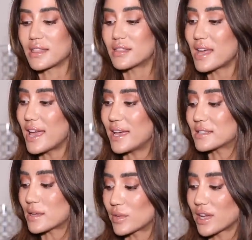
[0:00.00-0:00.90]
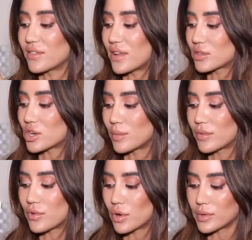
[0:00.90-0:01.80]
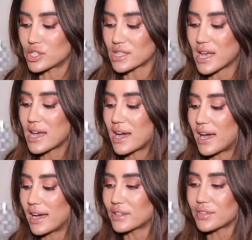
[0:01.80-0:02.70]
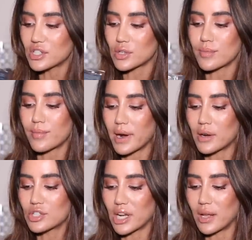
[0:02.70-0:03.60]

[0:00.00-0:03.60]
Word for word: And then, something I've never tried before, which is high definition brow gel.